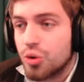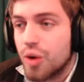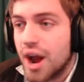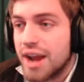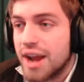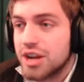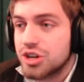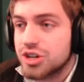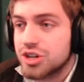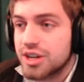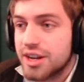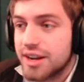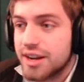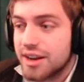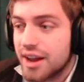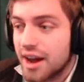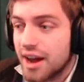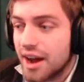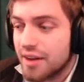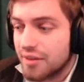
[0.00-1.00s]
the CryEngine,
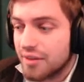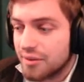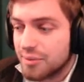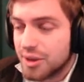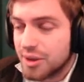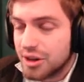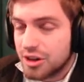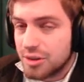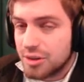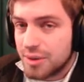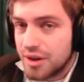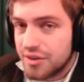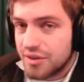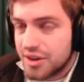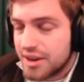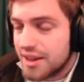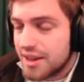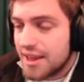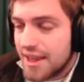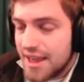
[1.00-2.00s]
and I, I played a little bit of
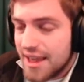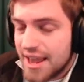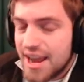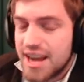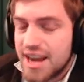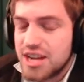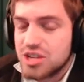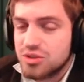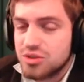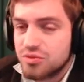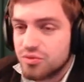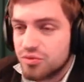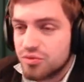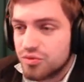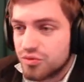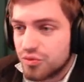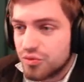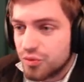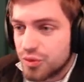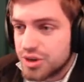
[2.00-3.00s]
it. It is
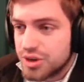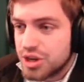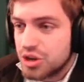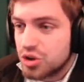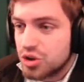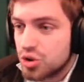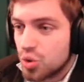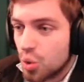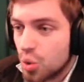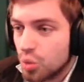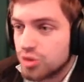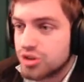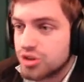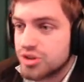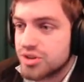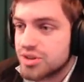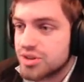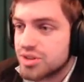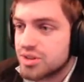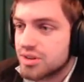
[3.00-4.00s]
freaking
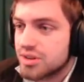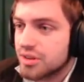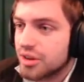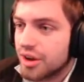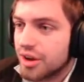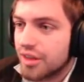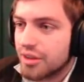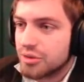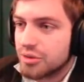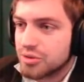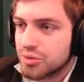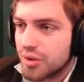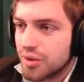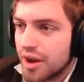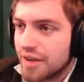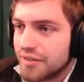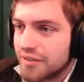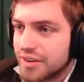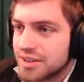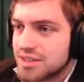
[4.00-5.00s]
gorgeous. Look at those
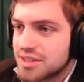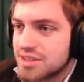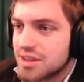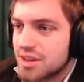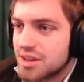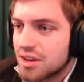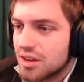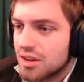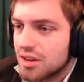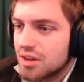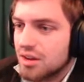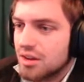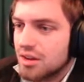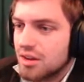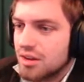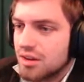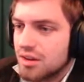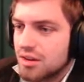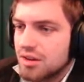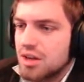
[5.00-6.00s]
graphics.
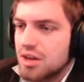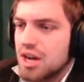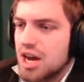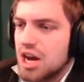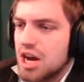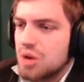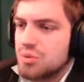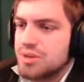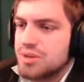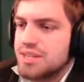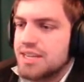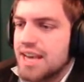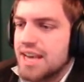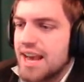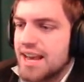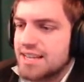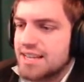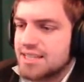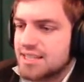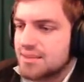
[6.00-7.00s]
Oh,
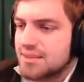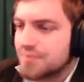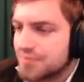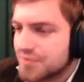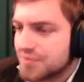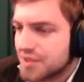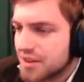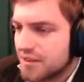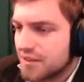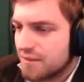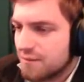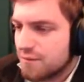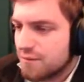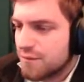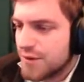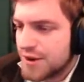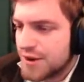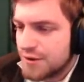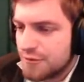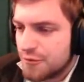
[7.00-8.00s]
yes!
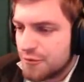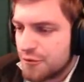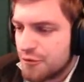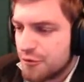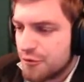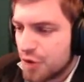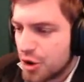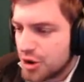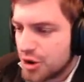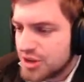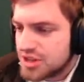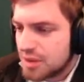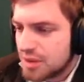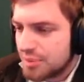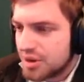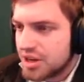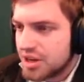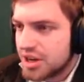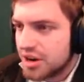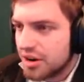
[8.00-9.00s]
Freaking furnace
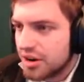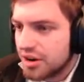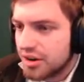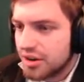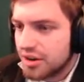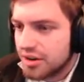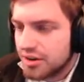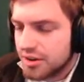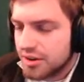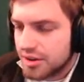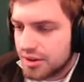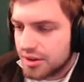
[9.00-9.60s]
up in here!